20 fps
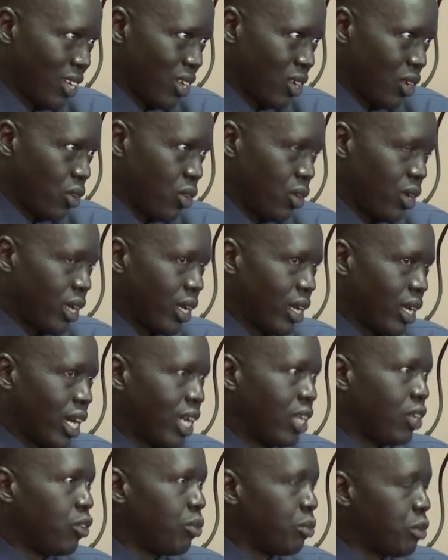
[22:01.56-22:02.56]
Okay,
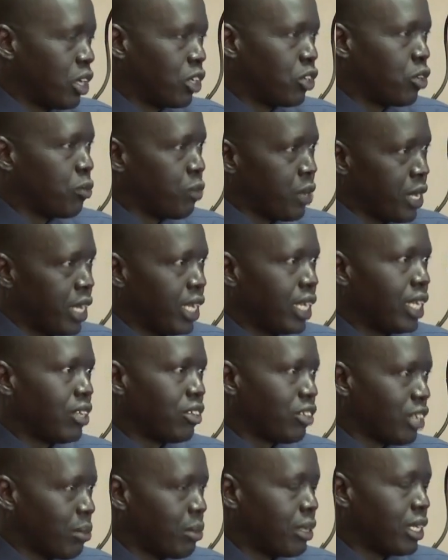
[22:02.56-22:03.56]
and you've got to ferry in
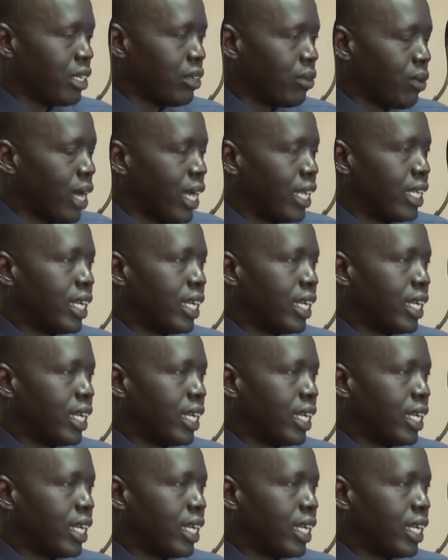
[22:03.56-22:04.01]
cement.